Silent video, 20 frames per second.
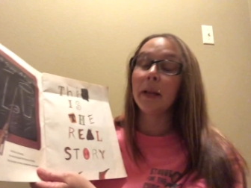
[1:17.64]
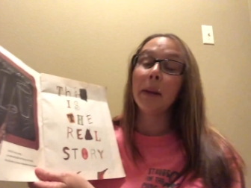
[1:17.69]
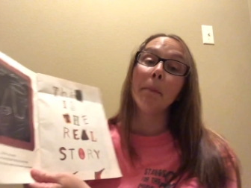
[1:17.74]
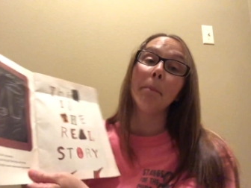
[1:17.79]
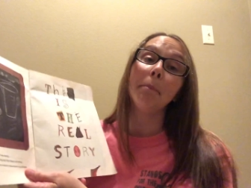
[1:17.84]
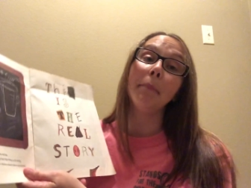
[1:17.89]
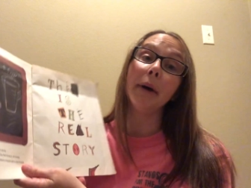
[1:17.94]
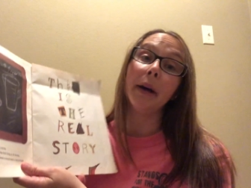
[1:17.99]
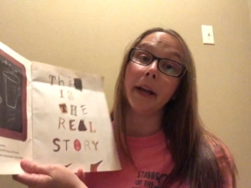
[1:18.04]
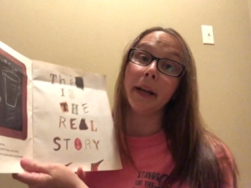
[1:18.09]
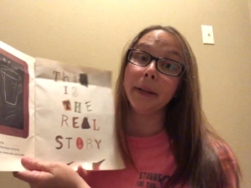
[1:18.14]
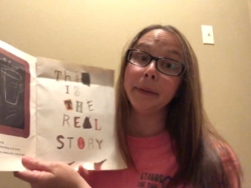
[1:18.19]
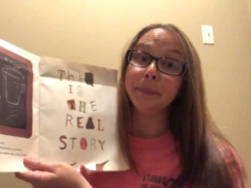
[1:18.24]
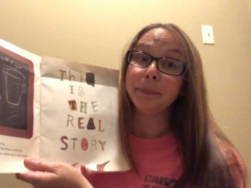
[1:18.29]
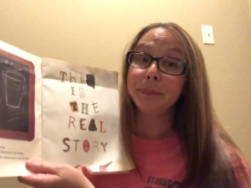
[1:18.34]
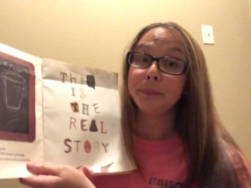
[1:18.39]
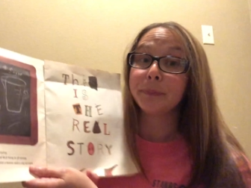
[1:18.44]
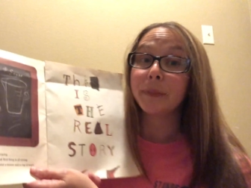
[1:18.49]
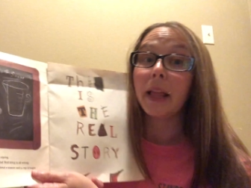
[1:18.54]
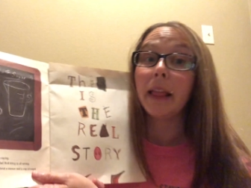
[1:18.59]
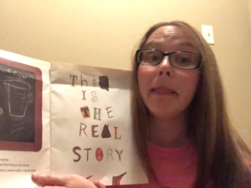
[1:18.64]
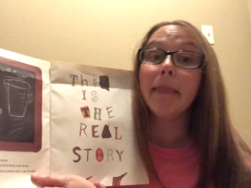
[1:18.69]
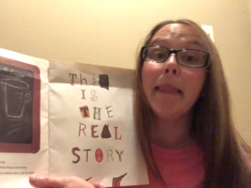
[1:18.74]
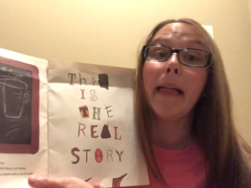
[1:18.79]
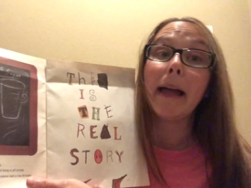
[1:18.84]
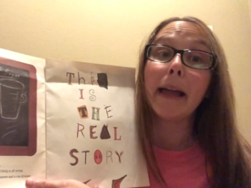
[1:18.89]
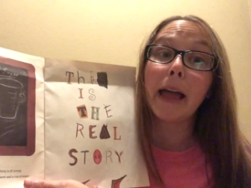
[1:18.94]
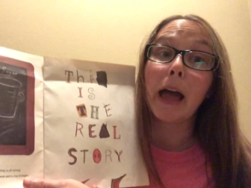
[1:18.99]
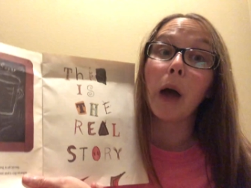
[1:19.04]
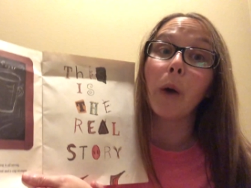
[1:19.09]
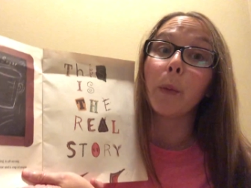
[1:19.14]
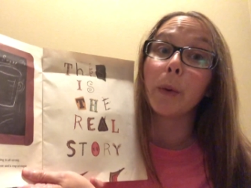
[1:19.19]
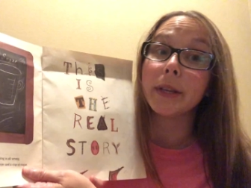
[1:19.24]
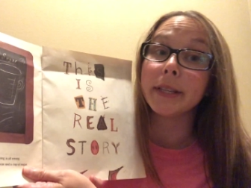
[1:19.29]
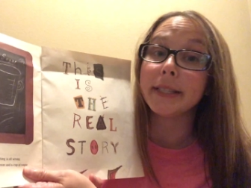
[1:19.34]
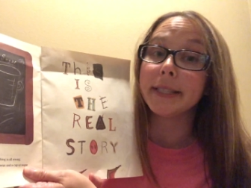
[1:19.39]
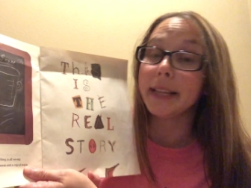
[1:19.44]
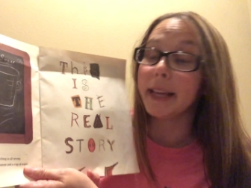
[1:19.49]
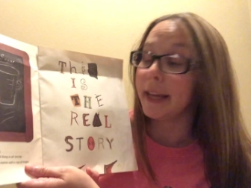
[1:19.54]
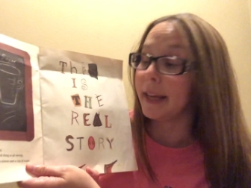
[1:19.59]
But, like I was
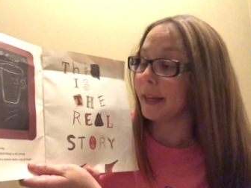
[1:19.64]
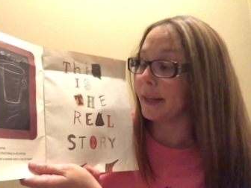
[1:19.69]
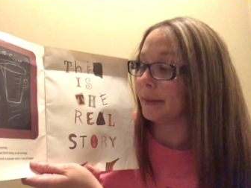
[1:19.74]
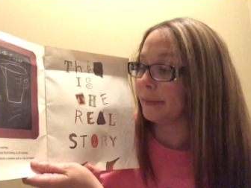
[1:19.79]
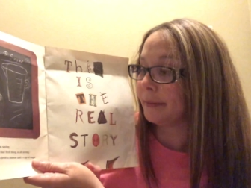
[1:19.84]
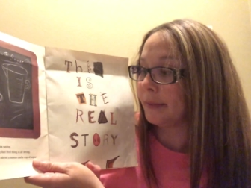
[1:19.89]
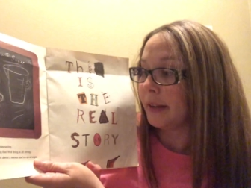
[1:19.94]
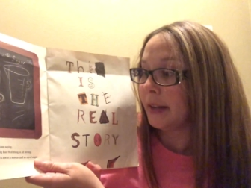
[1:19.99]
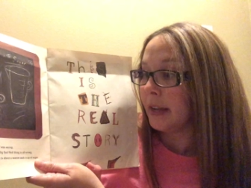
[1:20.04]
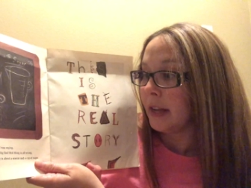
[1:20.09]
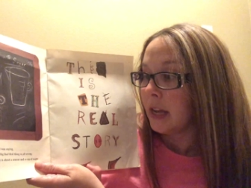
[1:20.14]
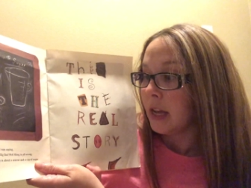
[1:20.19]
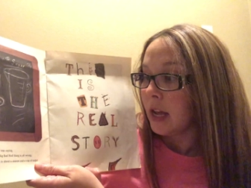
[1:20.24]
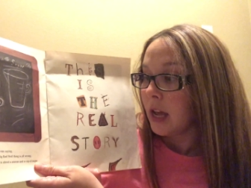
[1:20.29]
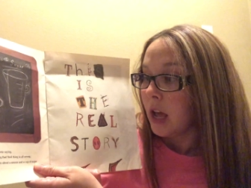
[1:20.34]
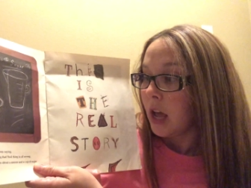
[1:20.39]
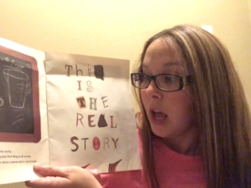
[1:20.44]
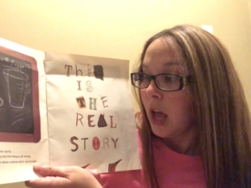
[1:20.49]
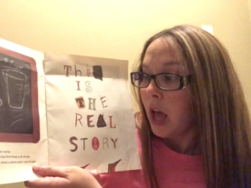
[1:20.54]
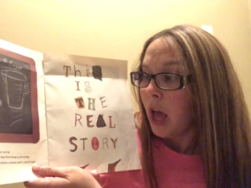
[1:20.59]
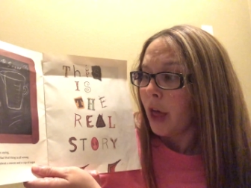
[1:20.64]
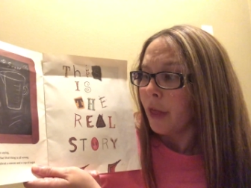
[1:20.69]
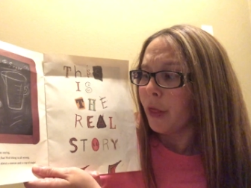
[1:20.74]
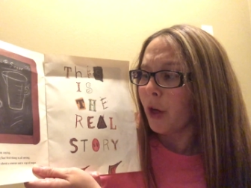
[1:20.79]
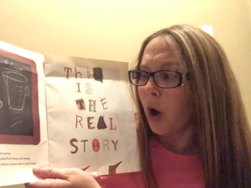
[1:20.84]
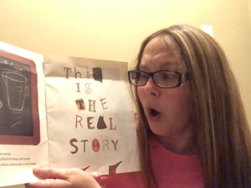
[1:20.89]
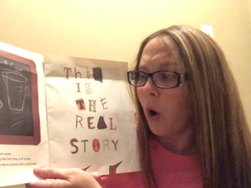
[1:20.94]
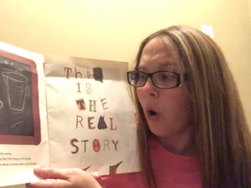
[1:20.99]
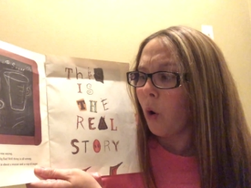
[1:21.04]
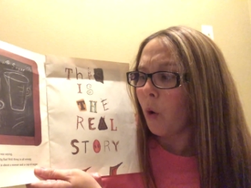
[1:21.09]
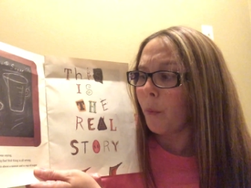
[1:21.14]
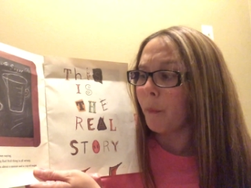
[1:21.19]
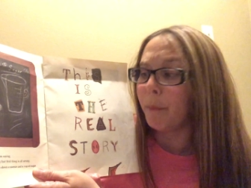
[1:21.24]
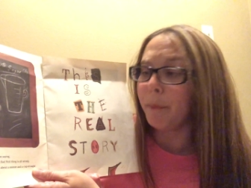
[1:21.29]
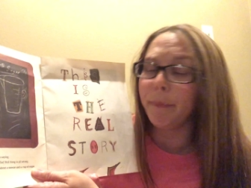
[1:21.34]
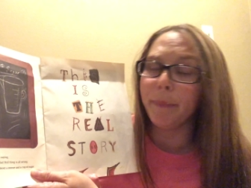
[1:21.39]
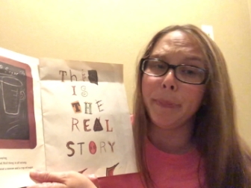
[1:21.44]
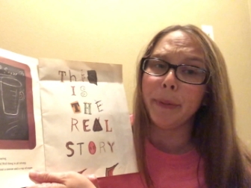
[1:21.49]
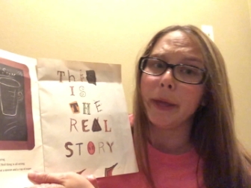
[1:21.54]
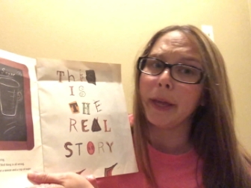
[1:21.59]
saying, the whole
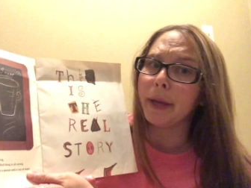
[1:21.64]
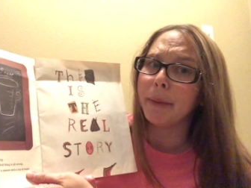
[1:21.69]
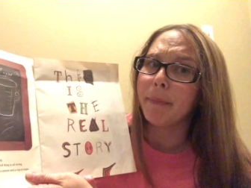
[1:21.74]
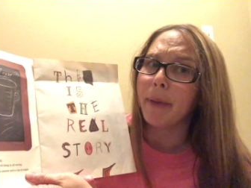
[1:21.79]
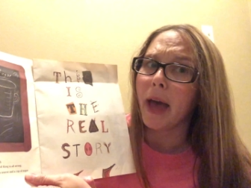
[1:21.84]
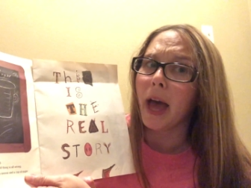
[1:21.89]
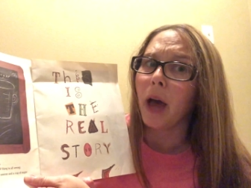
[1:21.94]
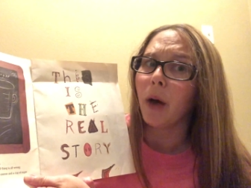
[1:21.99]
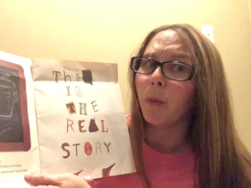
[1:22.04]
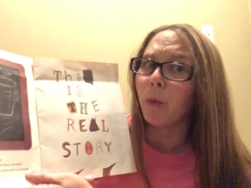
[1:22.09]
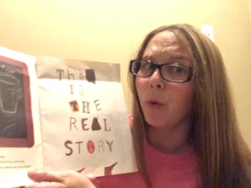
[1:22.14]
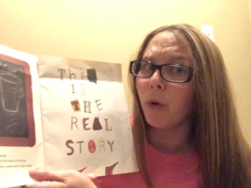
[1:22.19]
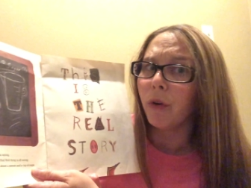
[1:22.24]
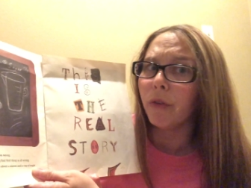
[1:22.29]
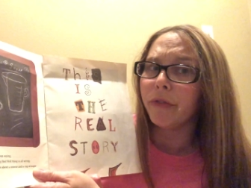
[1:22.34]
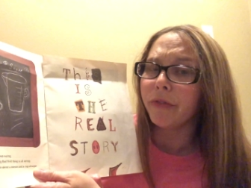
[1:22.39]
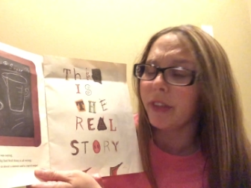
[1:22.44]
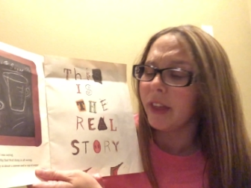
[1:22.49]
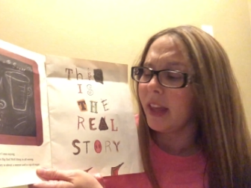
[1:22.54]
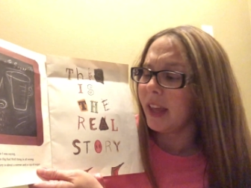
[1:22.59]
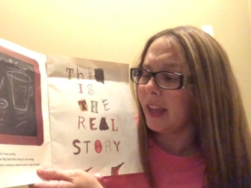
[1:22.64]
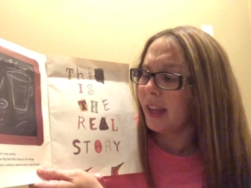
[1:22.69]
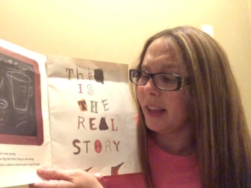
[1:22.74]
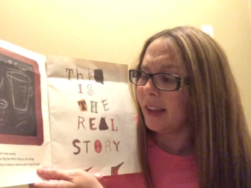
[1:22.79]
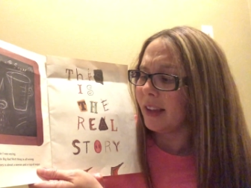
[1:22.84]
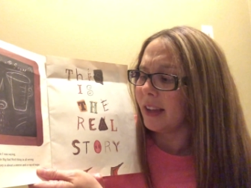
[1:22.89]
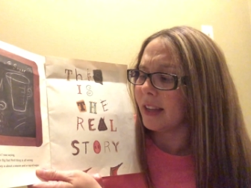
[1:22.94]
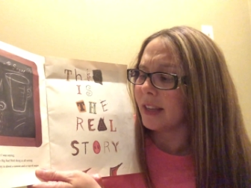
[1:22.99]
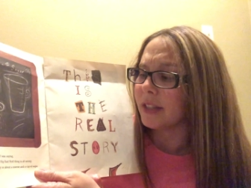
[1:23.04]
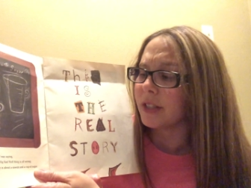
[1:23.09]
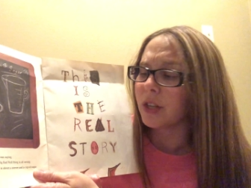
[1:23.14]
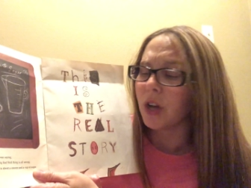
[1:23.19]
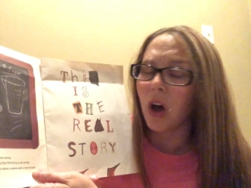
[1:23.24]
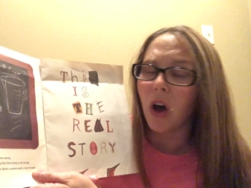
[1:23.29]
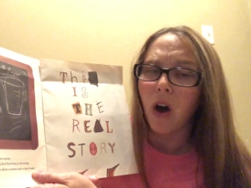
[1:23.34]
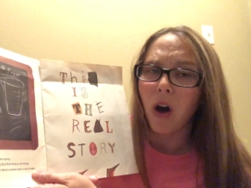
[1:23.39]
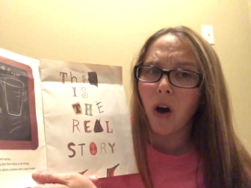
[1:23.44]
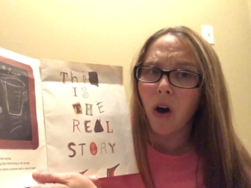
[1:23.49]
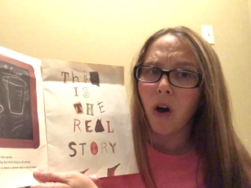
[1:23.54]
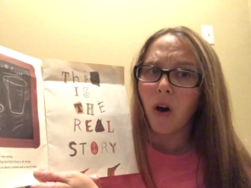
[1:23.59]
big bad wolf thing is
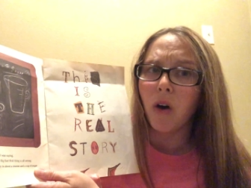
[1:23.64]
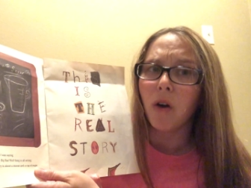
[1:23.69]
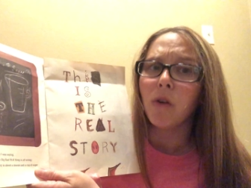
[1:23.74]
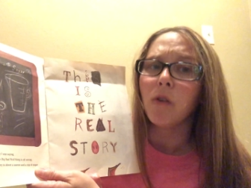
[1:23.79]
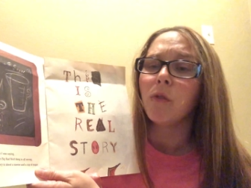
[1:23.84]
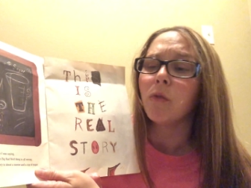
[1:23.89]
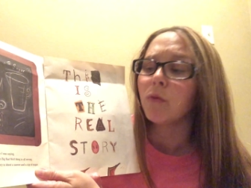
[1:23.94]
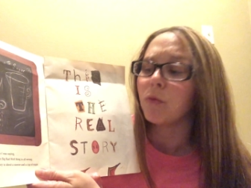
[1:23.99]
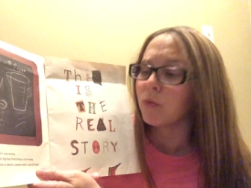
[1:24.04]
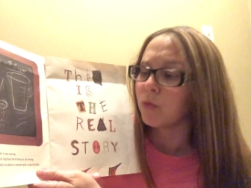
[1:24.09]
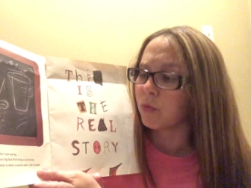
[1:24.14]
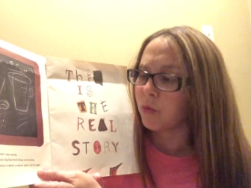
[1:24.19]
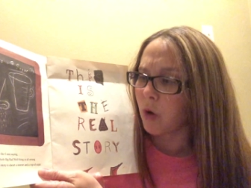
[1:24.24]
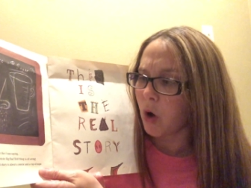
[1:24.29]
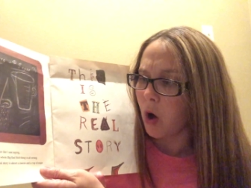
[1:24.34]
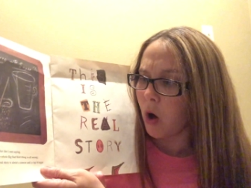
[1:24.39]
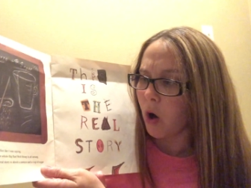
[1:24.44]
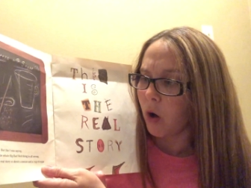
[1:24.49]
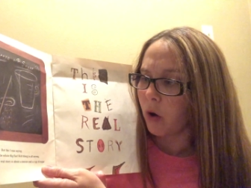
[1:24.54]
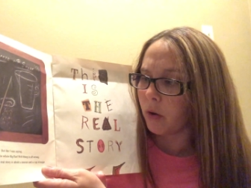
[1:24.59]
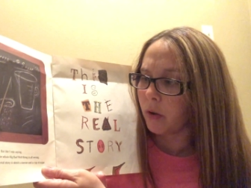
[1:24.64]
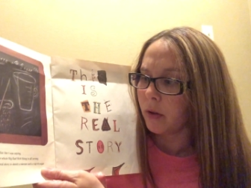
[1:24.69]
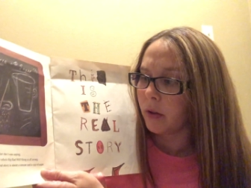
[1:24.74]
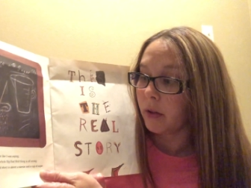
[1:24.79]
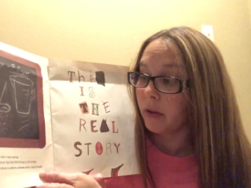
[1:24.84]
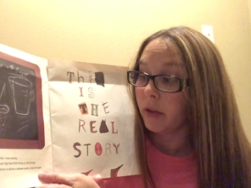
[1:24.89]
all wrong.